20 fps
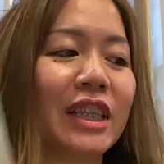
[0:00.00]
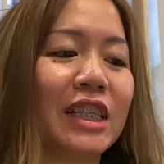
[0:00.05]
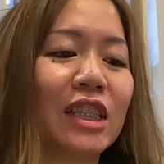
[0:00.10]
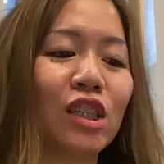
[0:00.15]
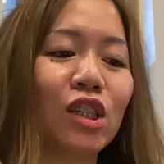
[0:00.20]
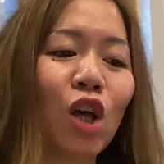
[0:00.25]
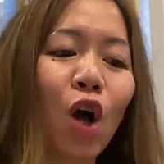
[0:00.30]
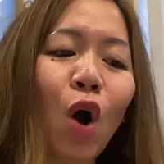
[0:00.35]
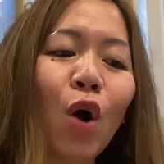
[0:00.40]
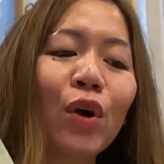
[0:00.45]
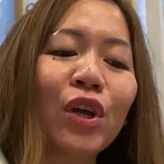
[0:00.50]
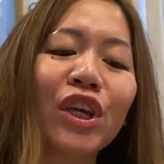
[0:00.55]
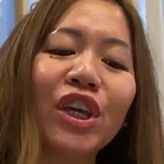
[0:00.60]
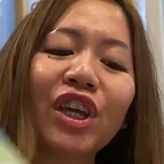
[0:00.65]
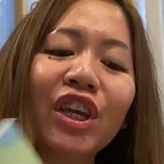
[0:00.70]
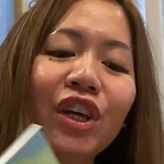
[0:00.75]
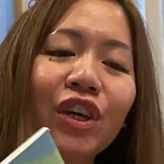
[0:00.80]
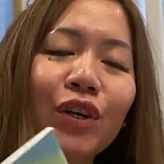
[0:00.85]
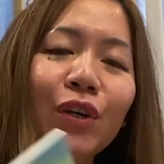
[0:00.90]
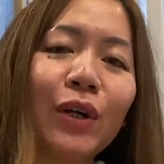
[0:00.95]

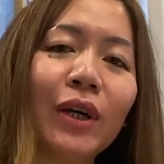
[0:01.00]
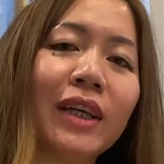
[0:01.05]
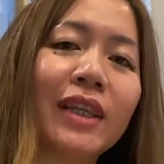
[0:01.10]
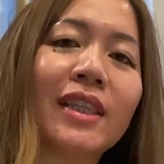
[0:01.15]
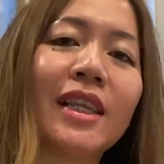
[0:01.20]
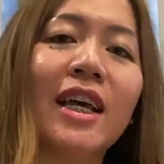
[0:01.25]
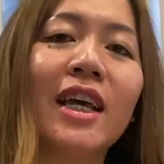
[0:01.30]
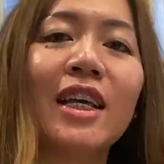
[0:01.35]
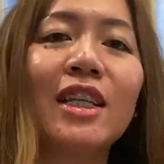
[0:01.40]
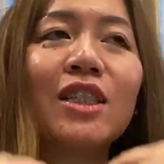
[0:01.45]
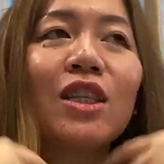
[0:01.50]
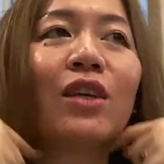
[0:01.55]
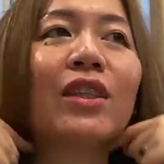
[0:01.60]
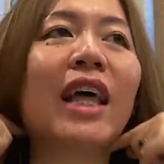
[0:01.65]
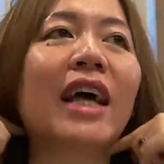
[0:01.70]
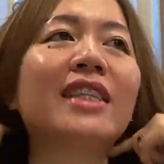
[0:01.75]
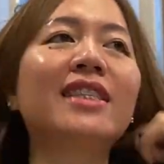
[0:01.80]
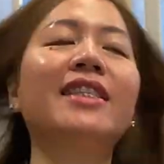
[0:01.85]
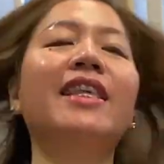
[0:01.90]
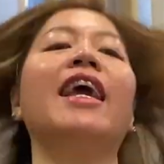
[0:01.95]
So
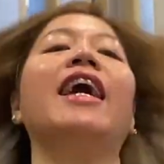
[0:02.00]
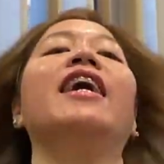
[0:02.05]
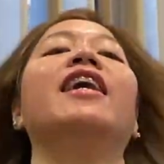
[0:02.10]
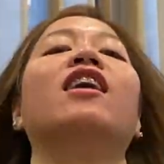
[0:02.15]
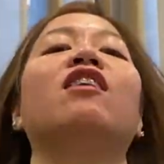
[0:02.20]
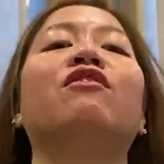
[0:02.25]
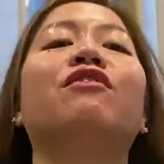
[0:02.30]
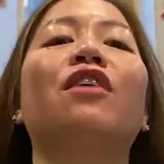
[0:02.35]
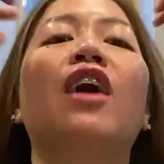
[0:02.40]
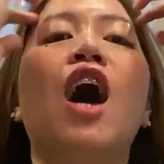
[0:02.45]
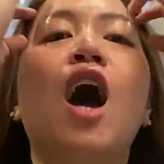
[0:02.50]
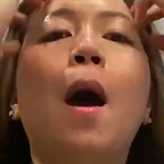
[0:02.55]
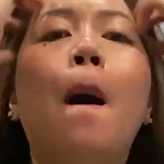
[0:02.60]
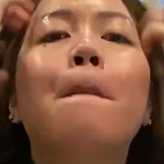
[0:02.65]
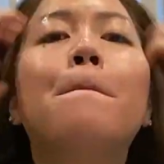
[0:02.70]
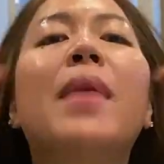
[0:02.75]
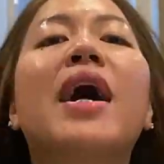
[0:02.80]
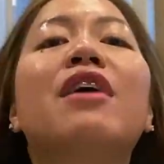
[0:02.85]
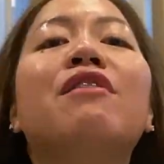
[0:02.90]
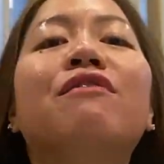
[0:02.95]
that's the end of
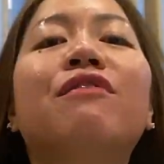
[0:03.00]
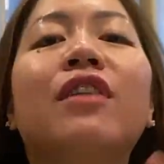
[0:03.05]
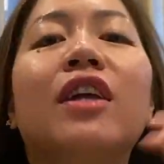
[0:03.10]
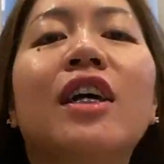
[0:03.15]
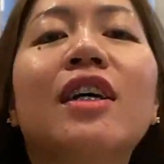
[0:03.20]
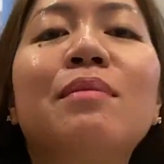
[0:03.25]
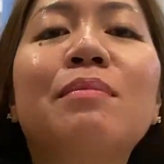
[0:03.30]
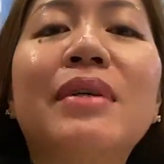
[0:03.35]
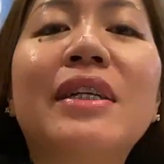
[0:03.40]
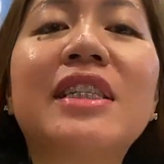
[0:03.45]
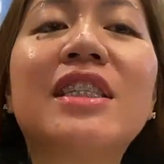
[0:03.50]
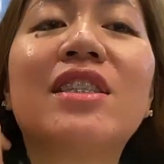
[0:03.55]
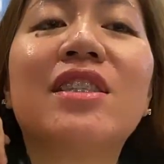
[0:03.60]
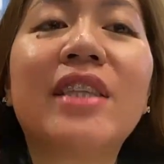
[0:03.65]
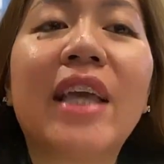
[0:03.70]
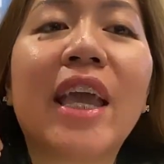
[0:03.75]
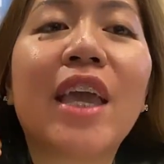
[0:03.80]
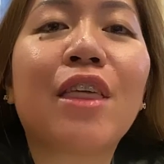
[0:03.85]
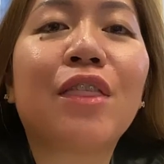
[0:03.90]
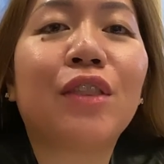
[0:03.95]
my Vlogmas
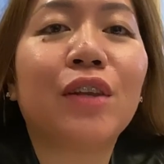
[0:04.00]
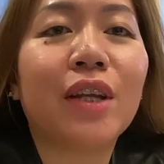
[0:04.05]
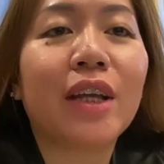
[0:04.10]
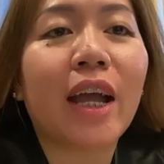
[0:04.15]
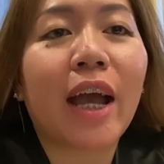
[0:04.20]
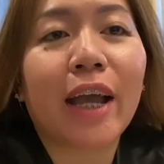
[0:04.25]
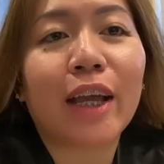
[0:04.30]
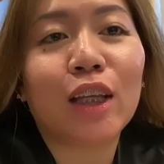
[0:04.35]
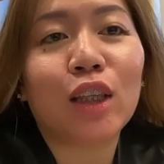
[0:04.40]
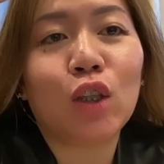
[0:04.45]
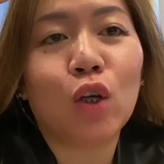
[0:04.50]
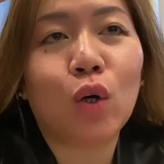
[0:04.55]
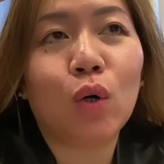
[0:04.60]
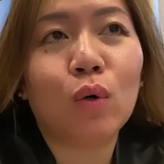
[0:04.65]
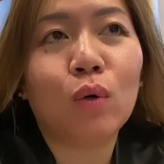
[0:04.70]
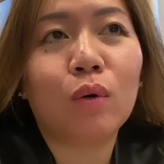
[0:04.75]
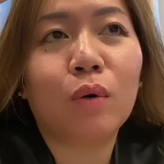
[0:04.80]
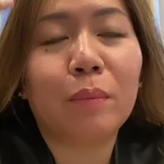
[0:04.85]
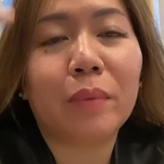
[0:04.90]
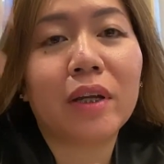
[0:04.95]
day 3. I
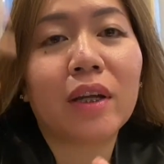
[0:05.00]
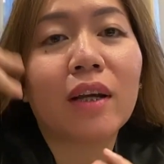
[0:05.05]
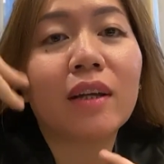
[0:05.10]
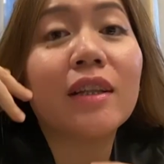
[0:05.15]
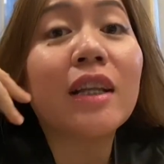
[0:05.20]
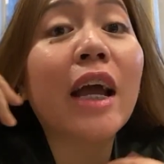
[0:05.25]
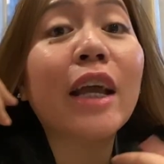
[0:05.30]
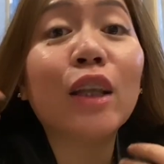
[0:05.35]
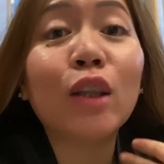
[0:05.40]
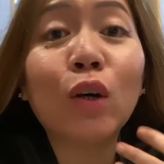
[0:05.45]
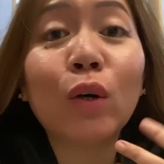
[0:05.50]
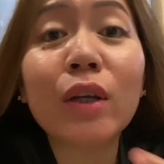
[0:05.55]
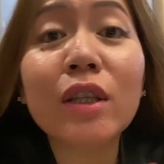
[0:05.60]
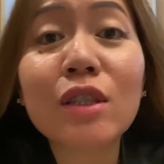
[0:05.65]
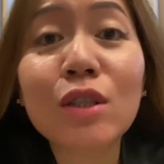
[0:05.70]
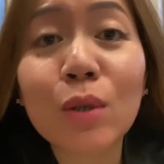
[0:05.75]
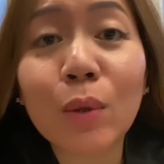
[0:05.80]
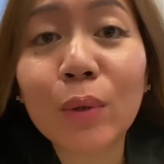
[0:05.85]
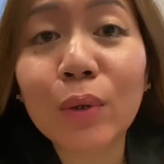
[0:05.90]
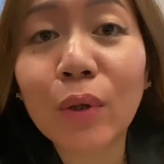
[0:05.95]
know, oh my god, I know it's
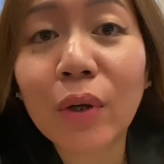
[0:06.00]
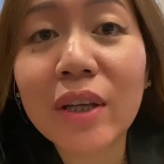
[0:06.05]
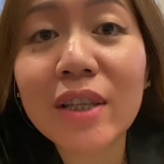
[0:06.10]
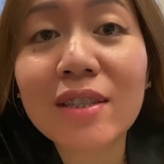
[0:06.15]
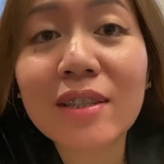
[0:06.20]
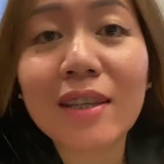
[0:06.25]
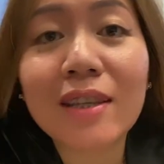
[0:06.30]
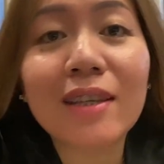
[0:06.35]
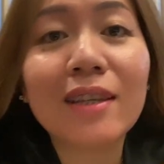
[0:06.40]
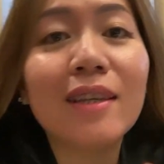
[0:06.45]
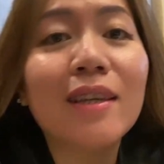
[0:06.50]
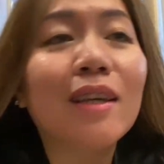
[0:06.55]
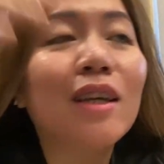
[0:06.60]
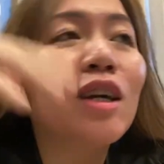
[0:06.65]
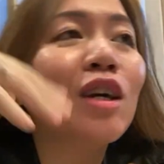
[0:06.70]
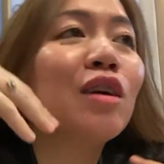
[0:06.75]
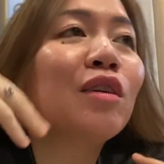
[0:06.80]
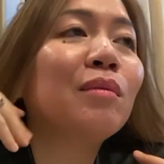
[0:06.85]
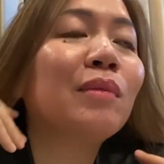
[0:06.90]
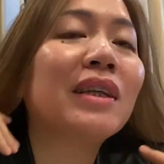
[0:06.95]
so noisy,
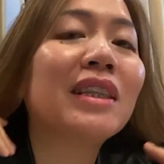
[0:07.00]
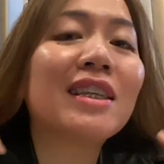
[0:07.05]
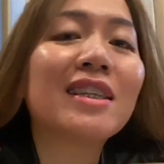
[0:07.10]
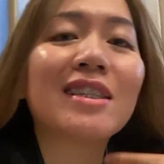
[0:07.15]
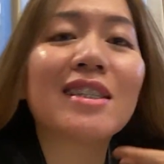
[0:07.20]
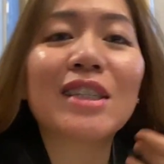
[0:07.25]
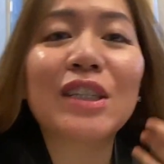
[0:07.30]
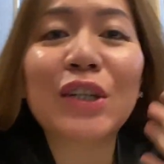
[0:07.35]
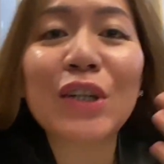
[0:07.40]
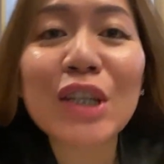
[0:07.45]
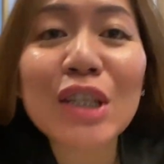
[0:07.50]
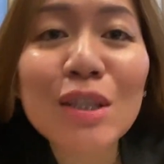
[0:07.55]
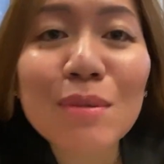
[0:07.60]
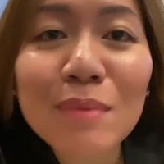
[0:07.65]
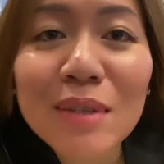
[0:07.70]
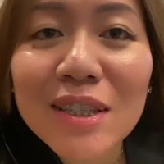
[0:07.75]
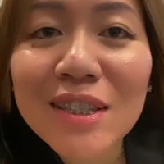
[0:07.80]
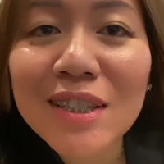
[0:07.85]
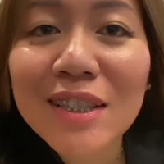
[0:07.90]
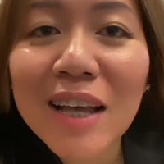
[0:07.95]
but it's
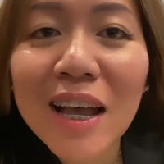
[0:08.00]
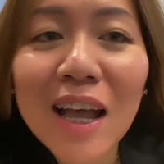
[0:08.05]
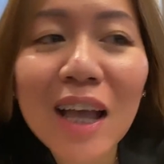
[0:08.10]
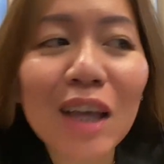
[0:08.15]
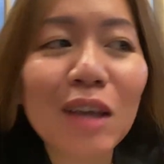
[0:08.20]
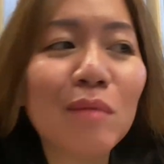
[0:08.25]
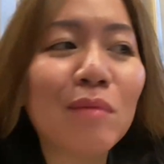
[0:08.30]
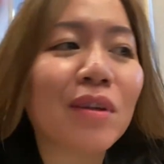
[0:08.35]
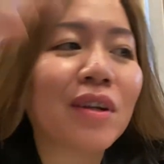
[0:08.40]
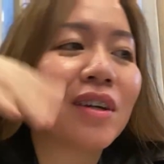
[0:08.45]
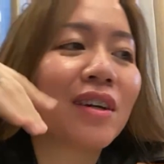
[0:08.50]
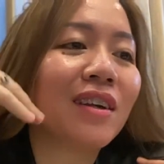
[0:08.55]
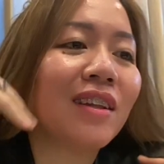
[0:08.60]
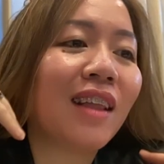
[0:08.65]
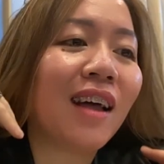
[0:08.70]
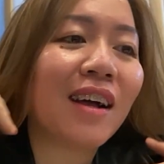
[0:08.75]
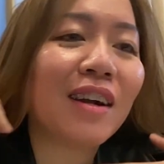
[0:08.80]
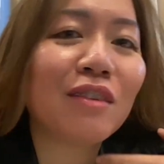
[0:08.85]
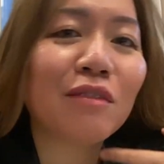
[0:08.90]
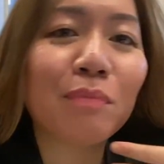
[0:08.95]
Christmas time, there are a
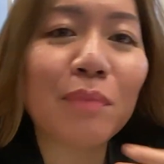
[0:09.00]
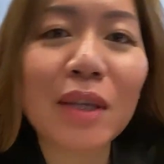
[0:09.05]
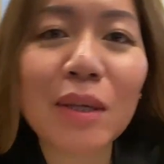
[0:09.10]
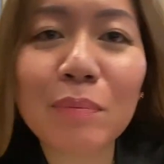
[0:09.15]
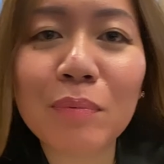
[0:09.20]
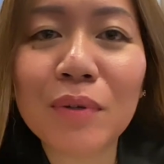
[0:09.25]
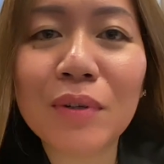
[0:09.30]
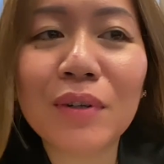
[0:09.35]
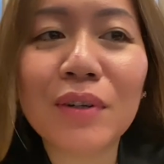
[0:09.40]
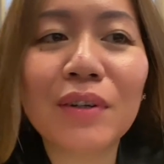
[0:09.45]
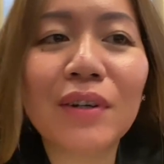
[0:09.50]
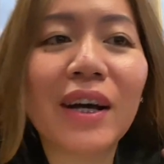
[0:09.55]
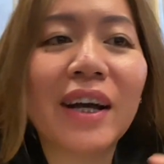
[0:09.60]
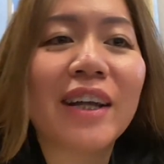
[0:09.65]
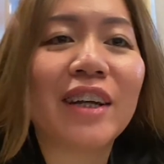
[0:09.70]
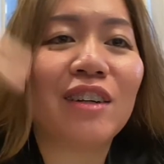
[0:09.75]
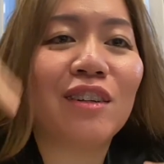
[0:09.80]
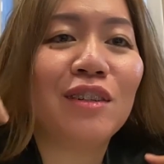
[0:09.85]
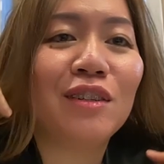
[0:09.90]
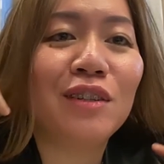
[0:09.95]
lot of people. I
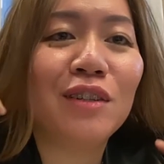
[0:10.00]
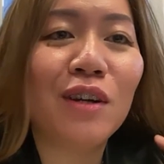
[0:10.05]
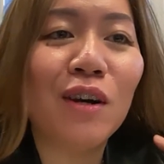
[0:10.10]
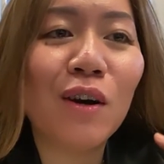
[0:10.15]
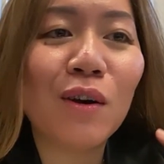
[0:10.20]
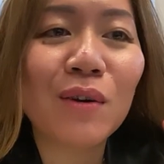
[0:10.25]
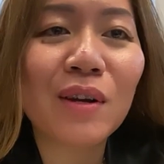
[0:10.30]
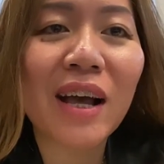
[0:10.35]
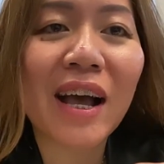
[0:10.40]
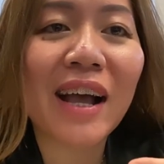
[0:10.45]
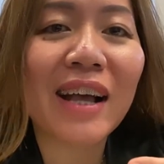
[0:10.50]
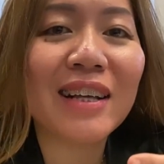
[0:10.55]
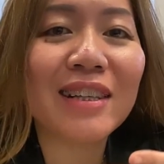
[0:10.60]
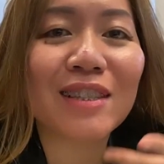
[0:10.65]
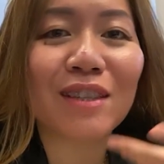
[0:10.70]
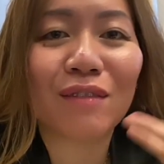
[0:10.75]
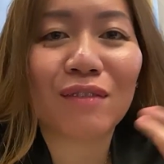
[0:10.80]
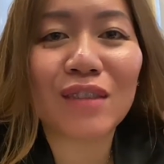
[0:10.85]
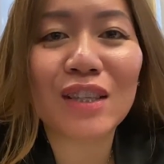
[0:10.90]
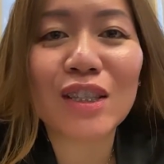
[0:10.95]
don't know, guys,
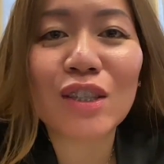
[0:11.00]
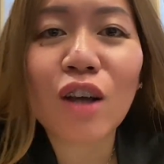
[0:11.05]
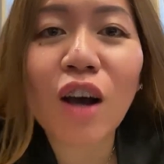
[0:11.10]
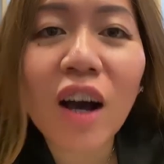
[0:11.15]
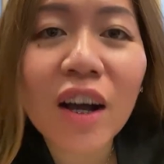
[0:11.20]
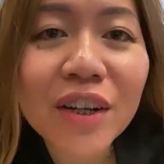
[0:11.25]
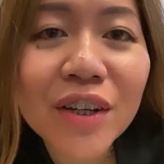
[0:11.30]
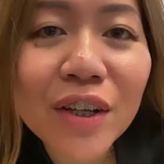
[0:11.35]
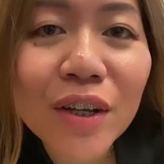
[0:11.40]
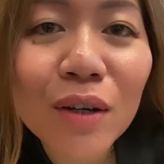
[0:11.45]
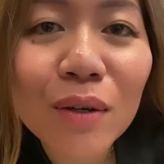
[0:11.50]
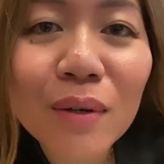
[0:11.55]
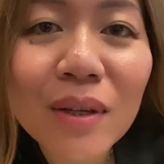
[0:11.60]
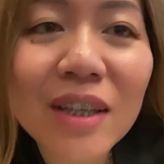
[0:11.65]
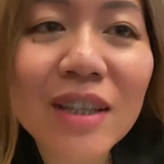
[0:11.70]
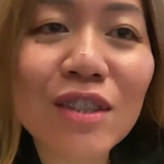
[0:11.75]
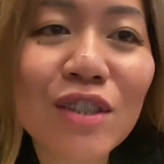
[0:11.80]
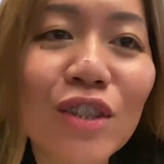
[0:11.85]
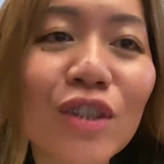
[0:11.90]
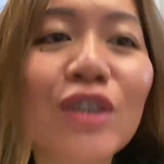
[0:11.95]
if this audio
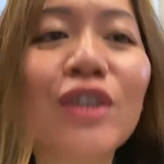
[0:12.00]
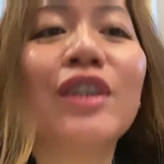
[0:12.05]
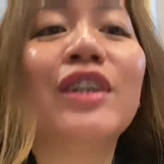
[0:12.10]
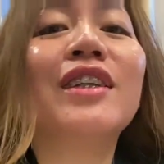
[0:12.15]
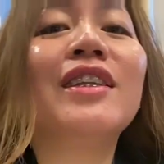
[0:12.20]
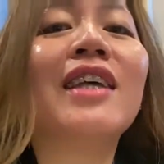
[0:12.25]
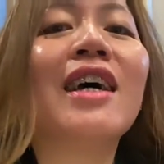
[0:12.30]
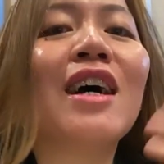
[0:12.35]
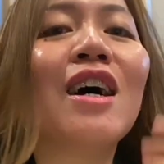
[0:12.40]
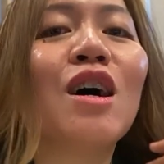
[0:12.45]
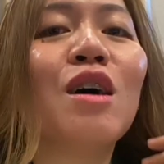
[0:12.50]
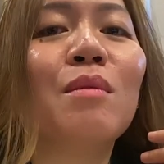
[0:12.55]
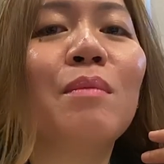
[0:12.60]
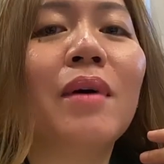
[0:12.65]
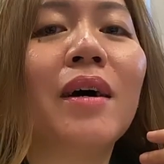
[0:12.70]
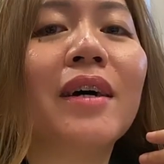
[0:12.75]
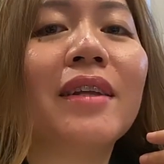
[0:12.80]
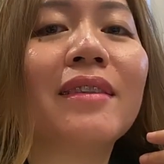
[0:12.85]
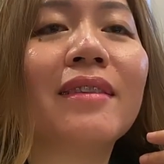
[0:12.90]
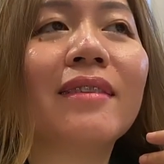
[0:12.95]
is good,
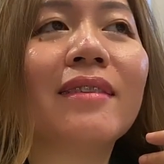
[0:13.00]
but